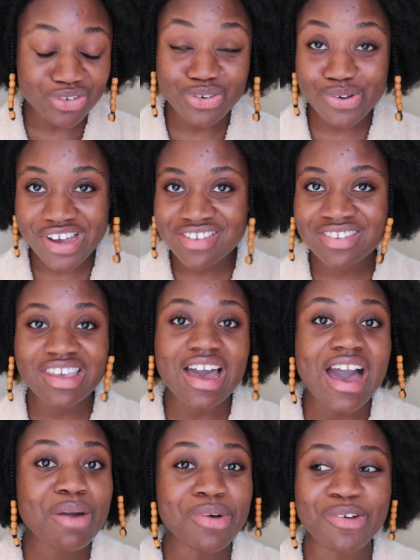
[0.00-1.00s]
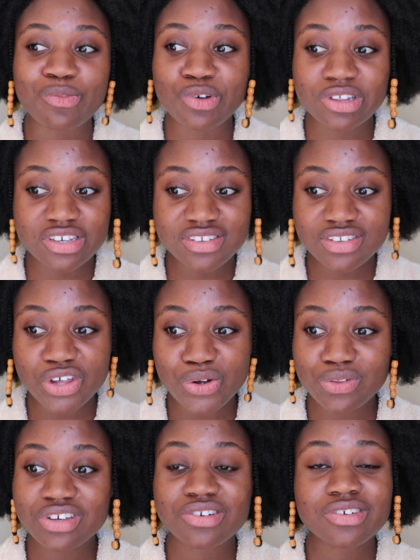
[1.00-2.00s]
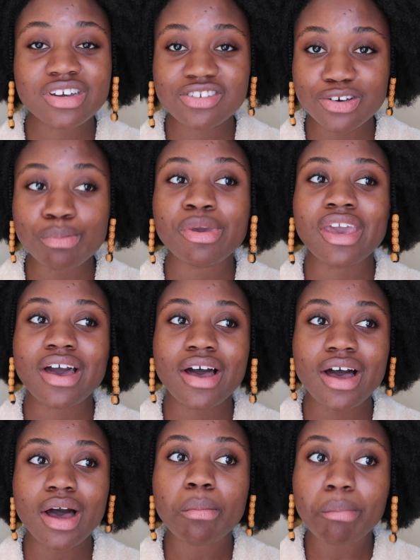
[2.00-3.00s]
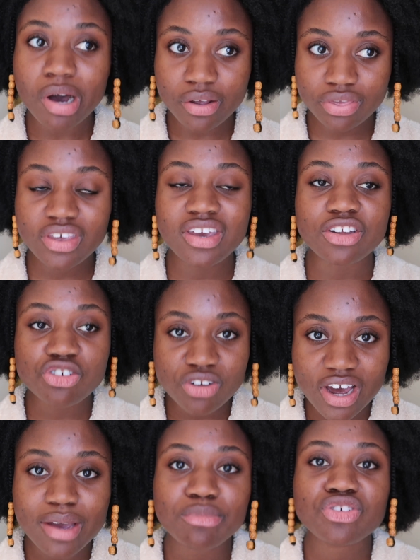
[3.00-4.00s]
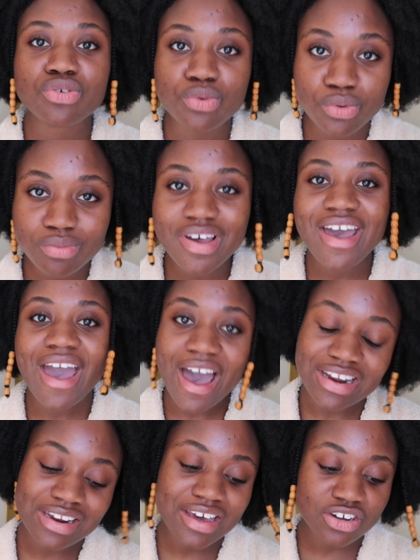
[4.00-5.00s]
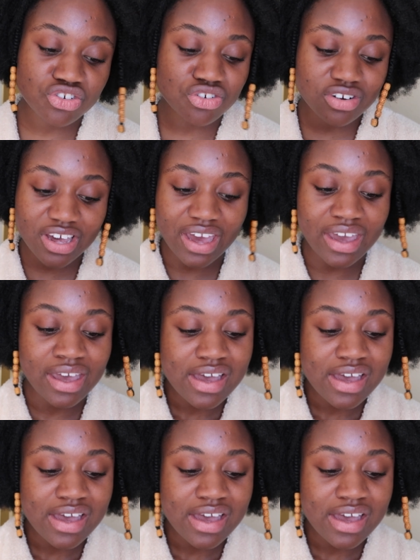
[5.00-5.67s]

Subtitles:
you guys see, I went really slow. Literally, it took me a month each time to add an extra day.